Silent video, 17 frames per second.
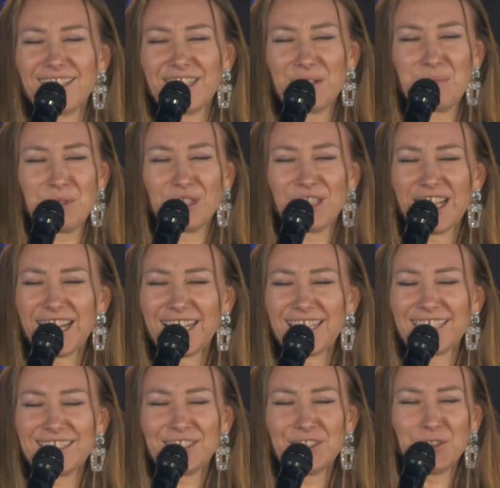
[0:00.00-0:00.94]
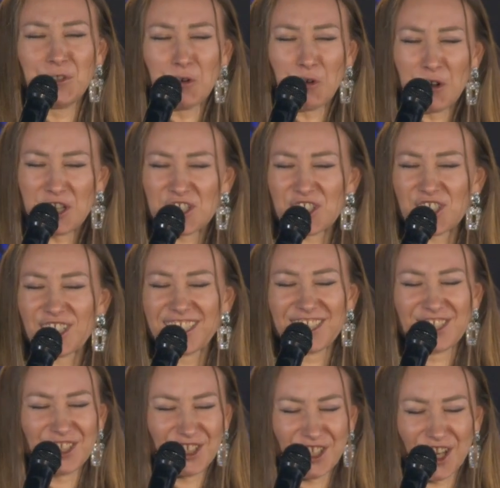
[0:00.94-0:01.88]
Put everything on its
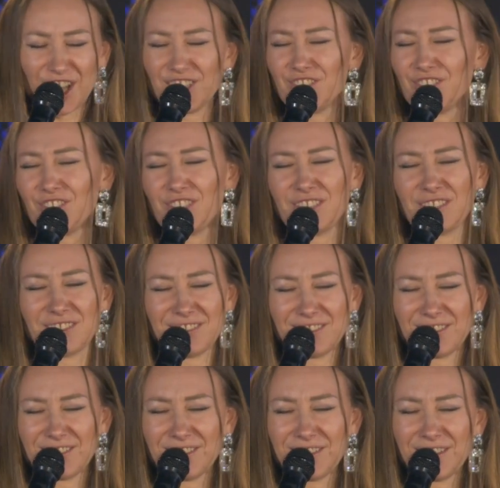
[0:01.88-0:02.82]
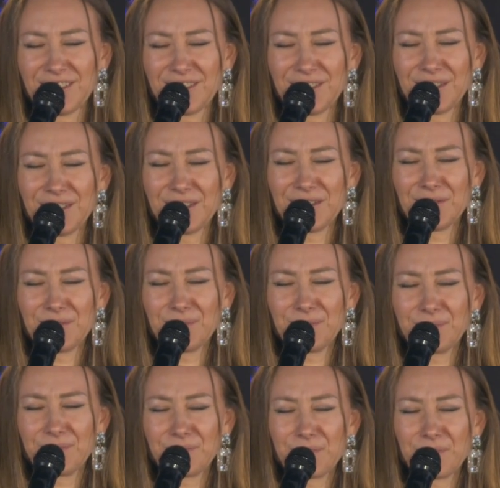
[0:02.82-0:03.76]
place. That my joy
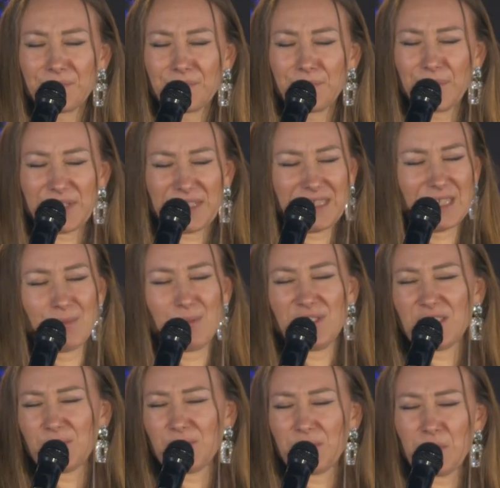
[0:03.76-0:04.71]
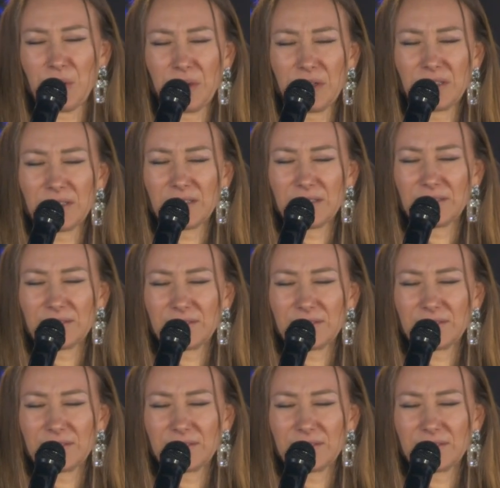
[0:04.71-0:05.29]
be longer and more